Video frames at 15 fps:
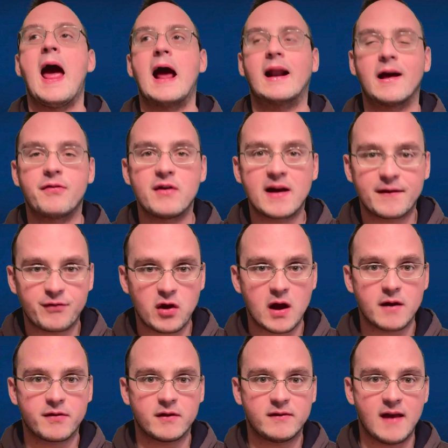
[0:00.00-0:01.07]
And I think at the
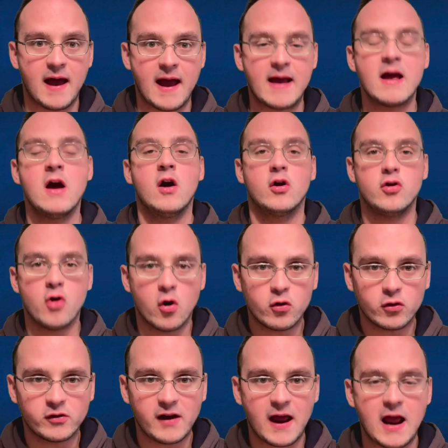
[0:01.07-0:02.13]
end of the day,
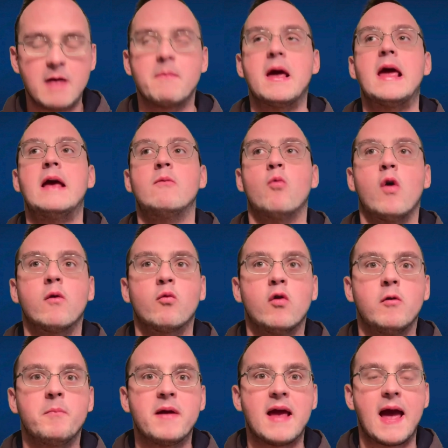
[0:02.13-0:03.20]
Notre Dame, in what
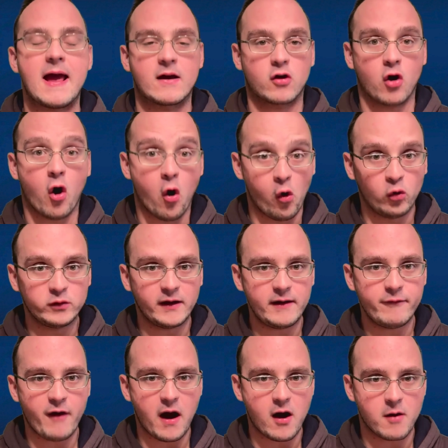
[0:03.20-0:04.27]
will be a cold
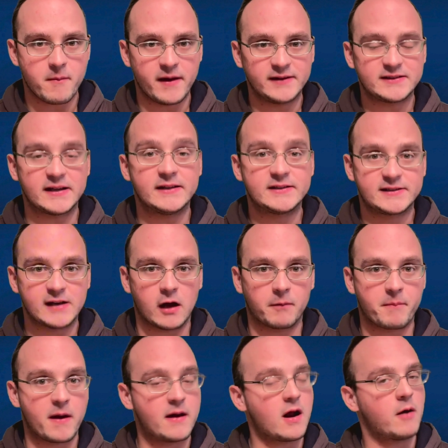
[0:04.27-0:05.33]
environment in South
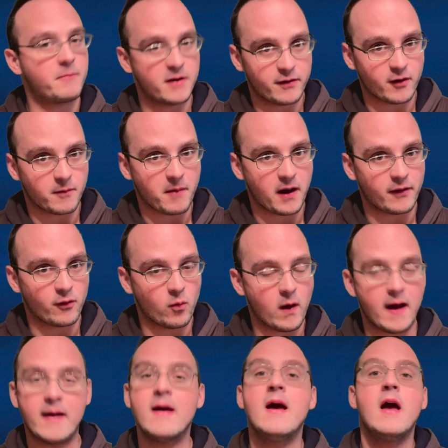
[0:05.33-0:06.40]
Bend, I'll be there, by the
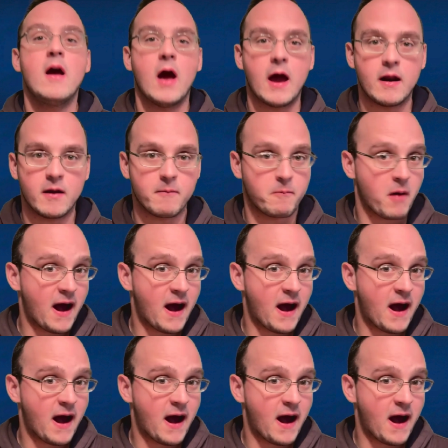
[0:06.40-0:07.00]
way, and it